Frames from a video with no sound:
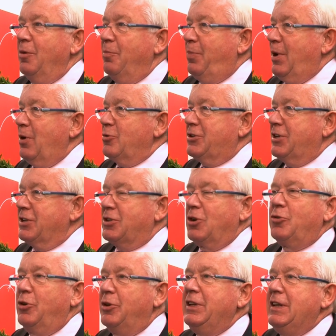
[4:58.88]
process, so
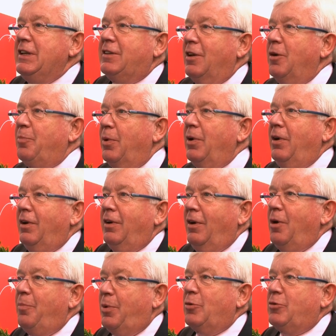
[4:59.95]
you need
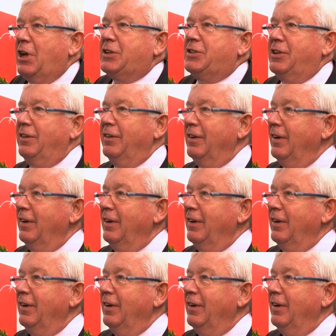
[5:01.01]
a protection.